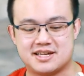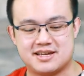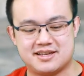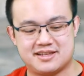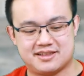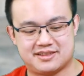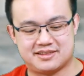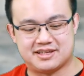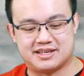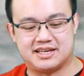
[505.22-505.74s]

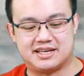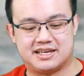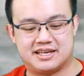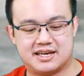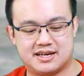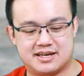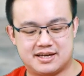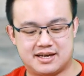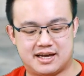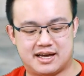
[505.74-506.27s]
the
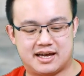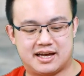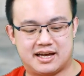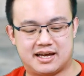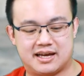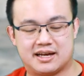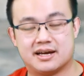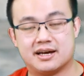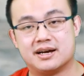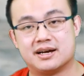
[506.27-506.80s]

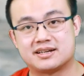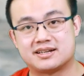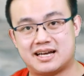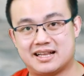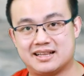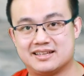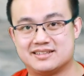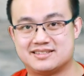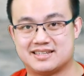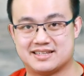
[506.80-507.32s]

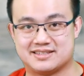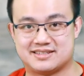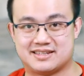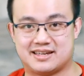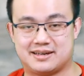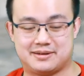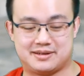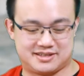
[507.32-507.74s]
color sensor.